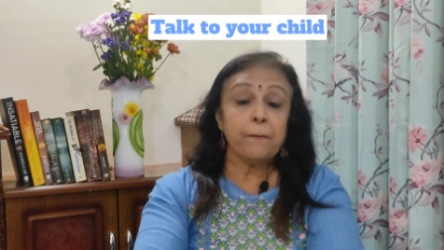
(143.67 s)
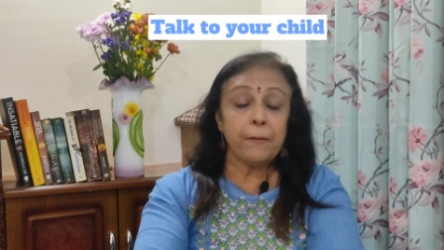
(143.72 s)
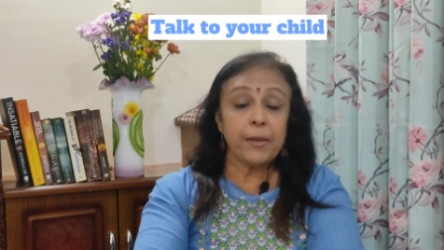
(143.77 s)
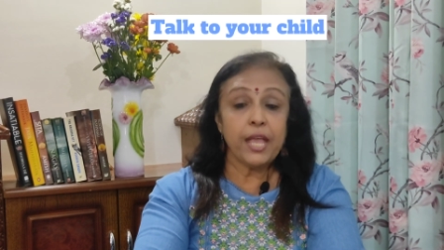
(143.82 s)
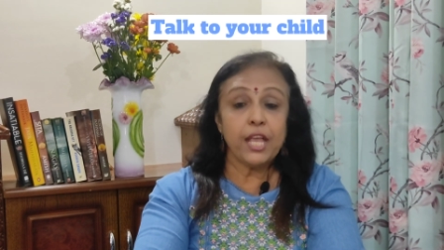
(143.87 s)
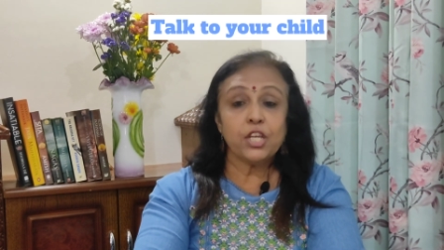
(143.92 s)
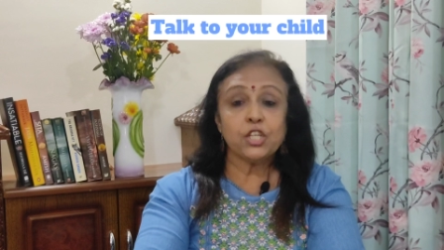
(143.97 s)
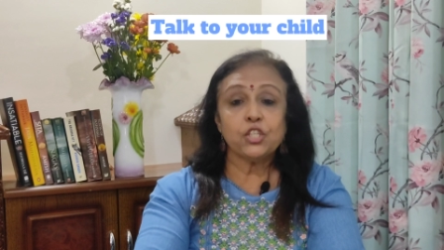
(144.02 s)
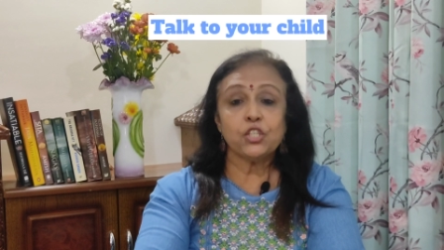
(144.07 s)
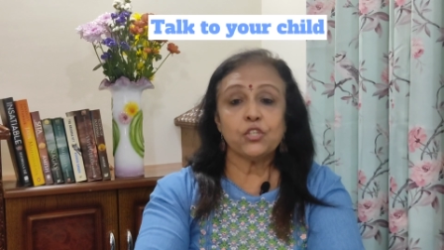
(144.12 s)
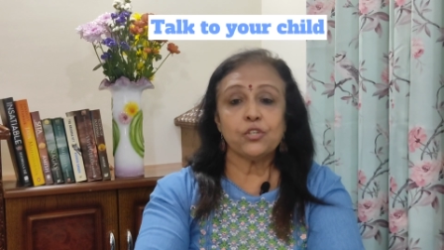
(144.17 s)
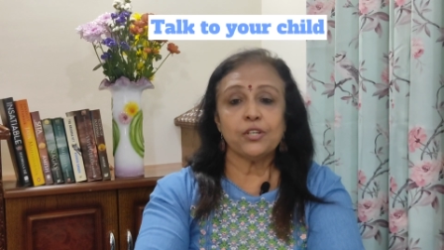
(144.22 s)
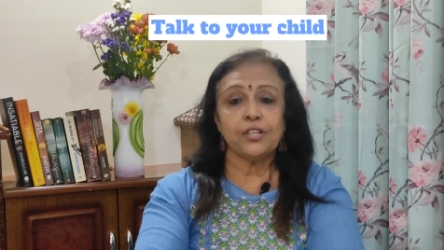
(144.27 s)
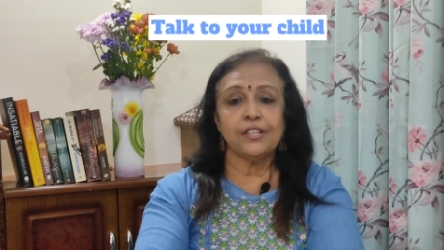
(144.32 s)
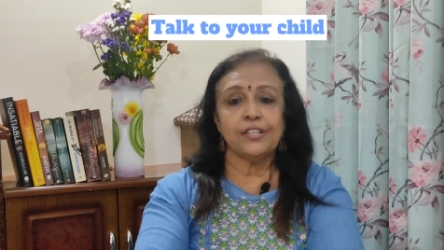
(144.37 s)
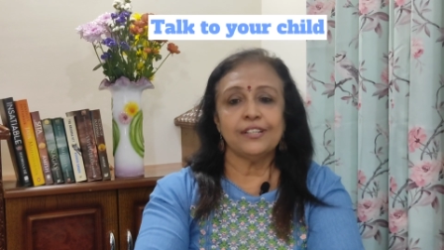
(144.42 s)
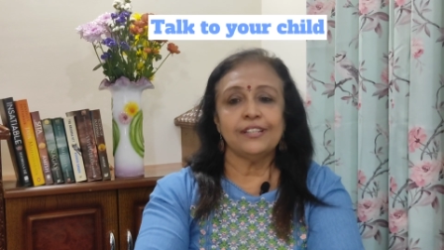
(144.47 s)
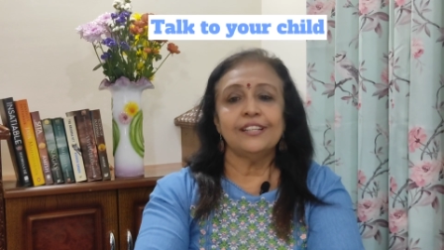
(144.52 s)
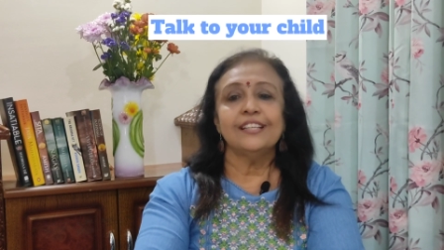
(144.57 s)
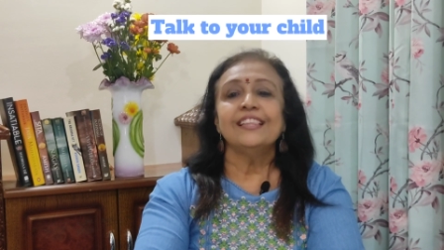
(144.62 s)
Make
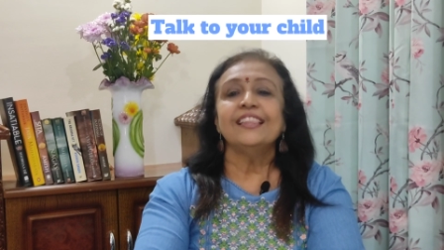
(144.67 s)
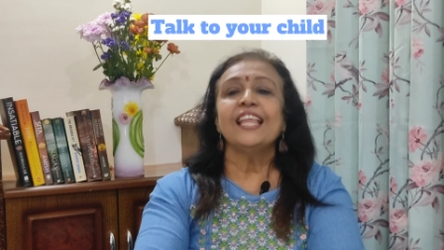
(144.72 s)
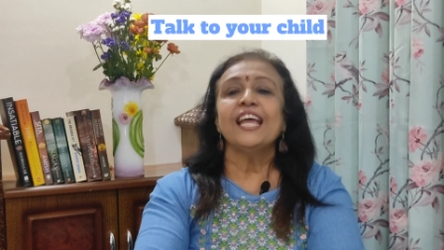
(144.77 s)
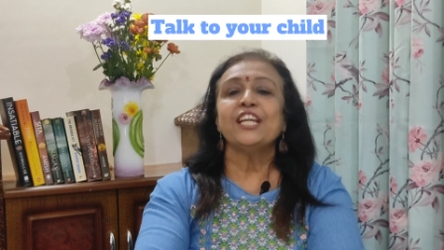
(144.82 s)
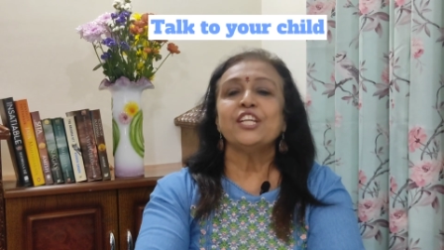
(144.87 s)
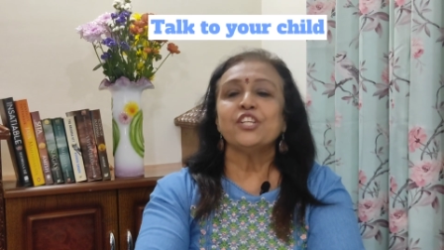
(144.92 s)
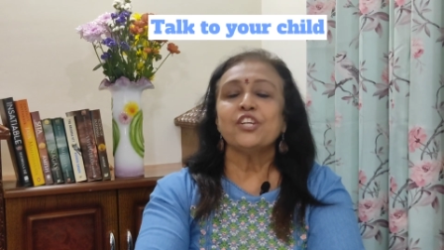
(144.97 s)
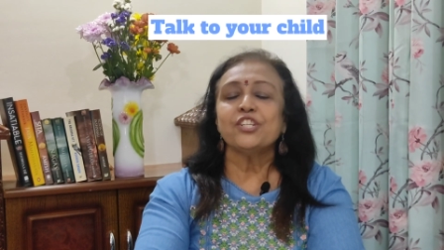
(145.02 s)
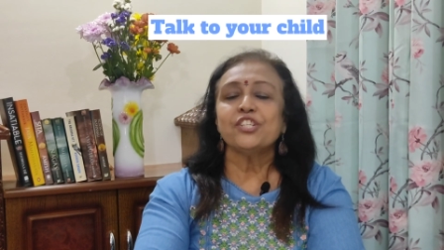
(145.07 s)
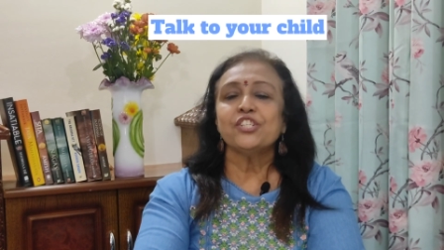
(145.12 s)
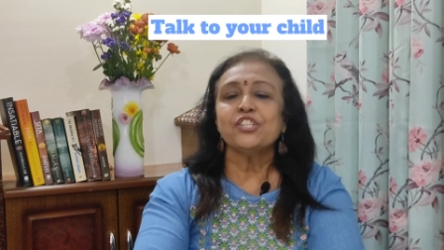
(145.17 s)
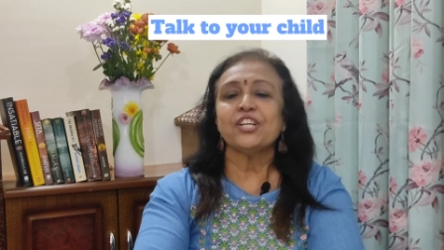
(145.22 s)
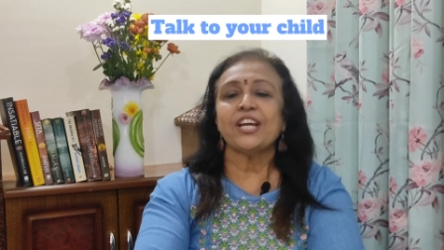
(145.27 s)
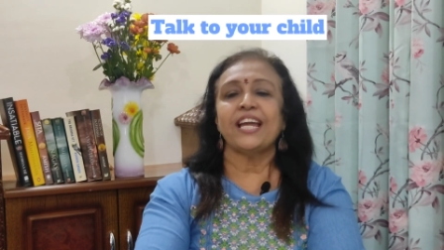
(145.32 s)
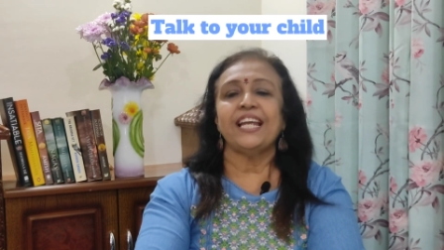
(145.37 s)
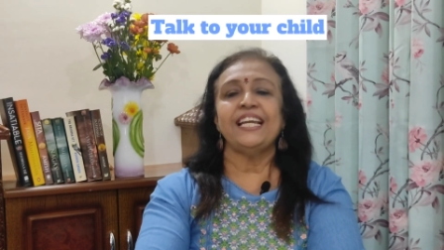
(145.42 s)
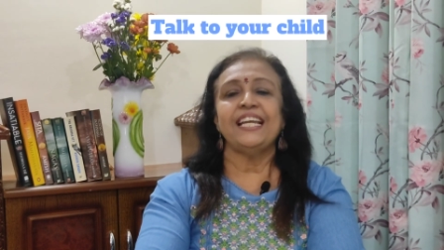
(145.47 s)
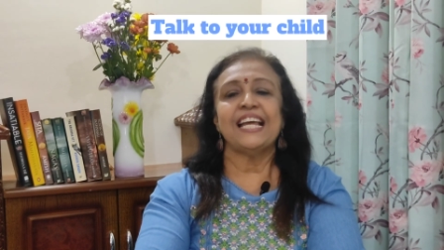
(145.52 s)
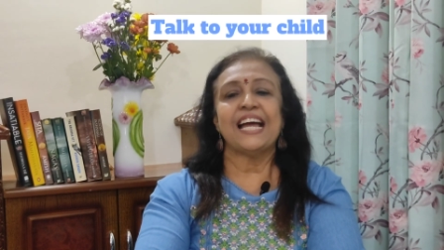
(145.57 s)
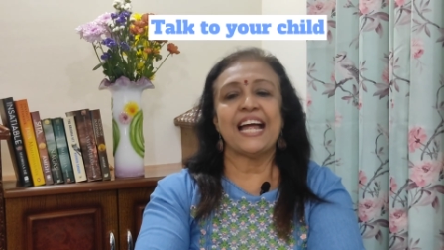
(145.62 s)
sure that your
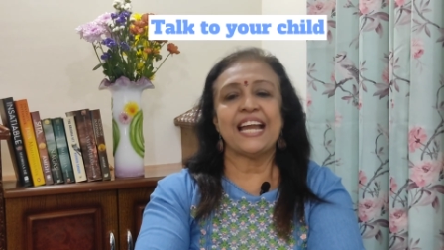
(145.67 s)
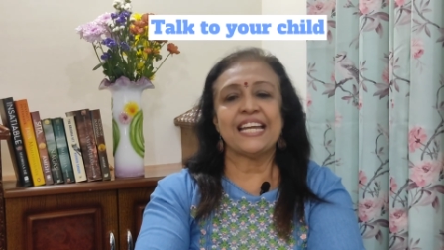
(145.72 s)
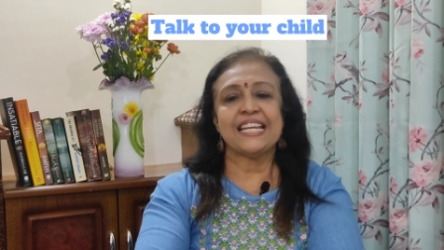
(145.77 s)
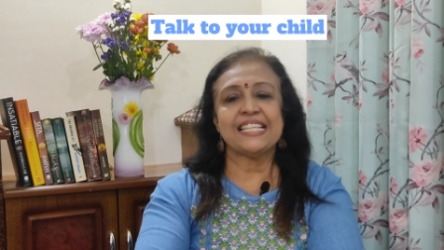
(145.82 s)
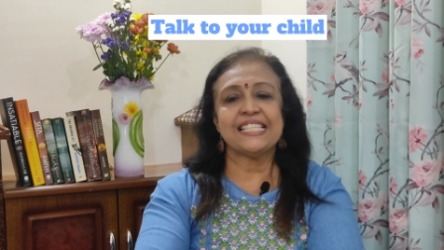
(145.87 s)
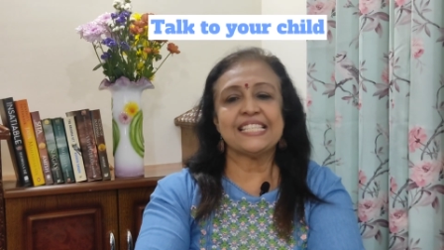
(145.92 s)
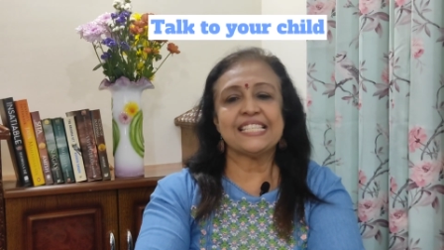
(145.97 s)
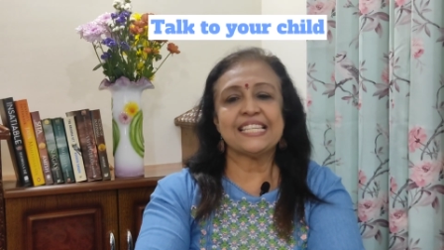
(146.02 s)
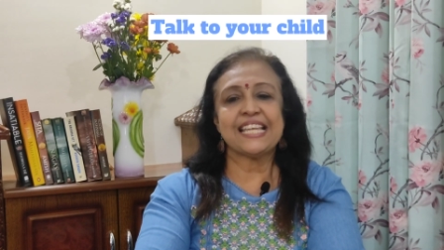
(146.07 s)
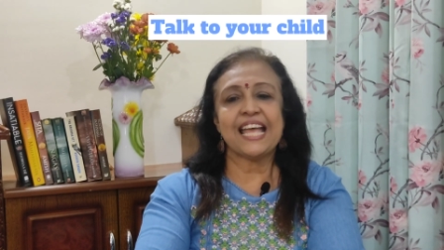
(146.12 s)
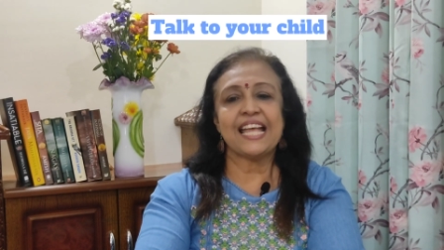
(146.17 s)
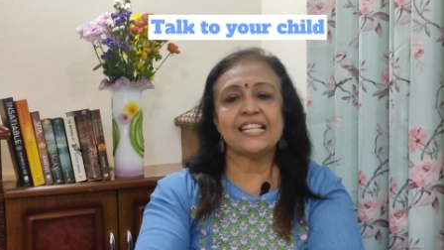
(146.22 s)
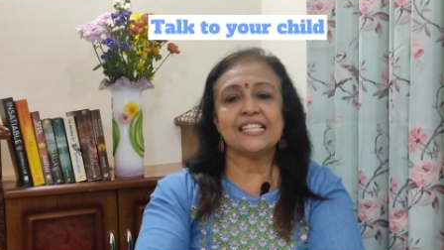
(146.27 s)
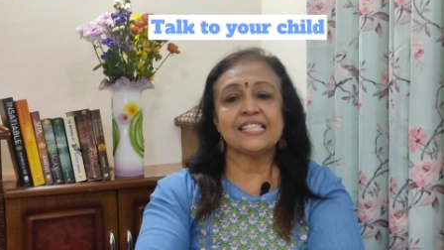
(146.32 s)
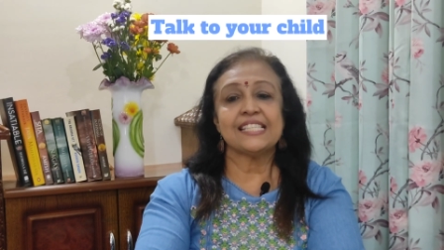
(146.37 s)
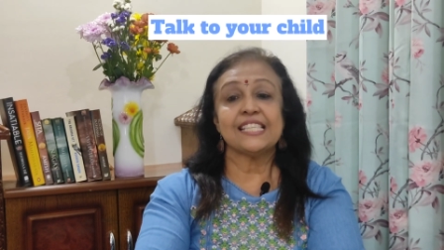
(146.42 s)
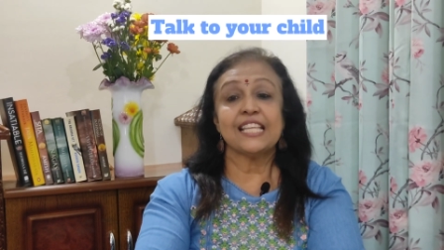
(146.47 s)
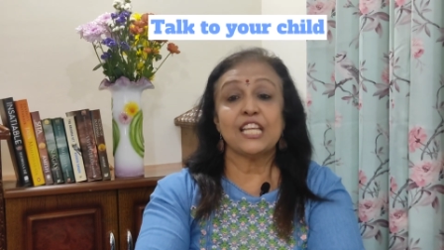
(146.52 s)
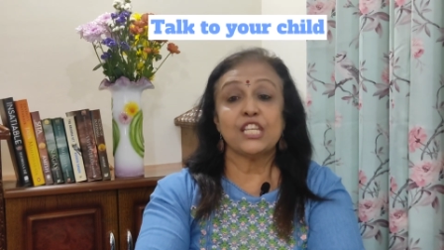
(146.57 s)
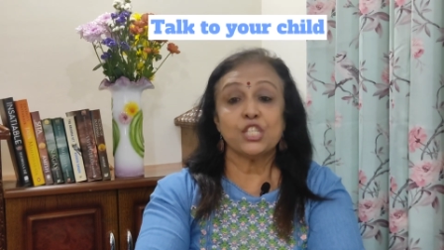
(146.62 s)
child
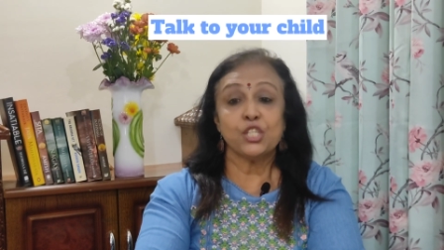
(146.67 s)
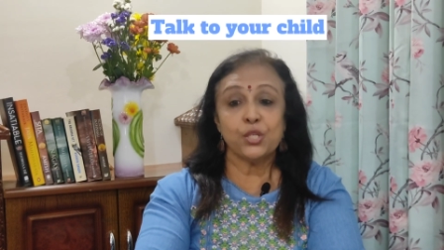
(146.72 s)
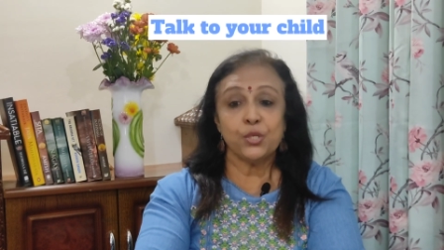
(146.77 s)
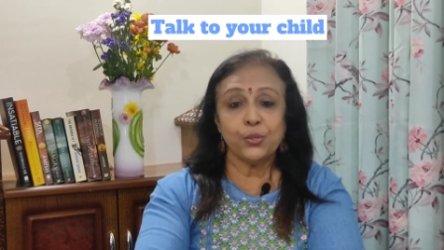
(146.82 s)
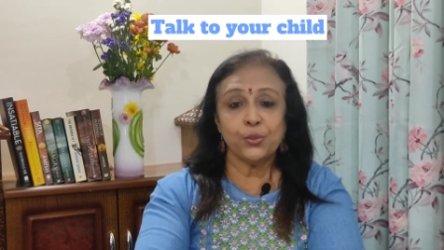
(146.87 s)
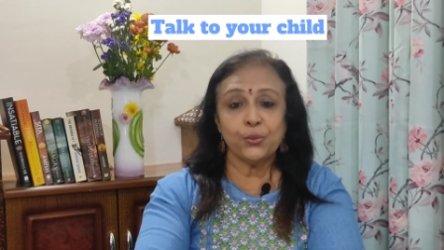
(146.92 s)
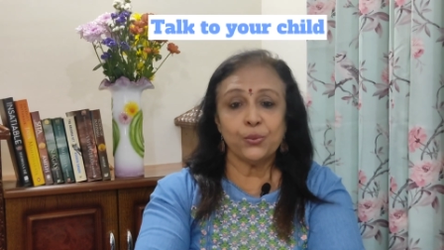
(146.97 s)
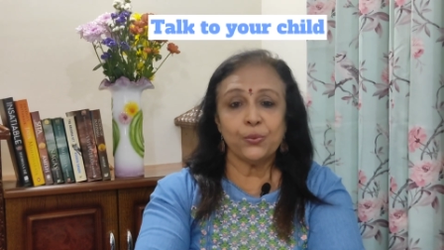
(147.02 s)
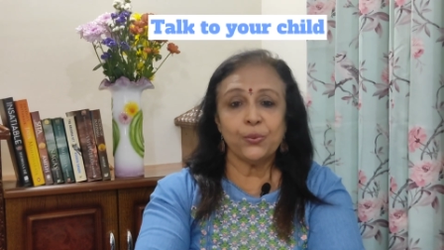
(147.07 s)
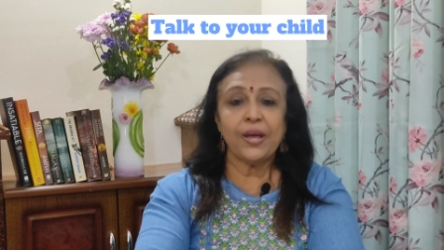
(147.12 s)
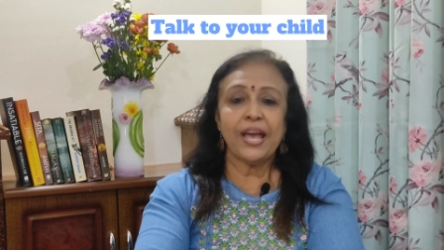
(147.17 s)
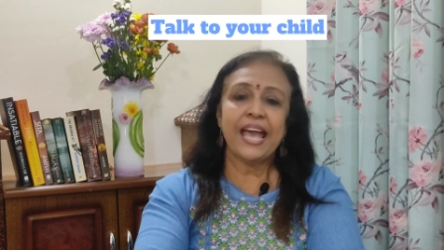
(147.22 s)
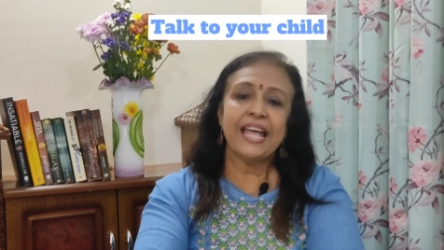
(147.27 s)
understands that you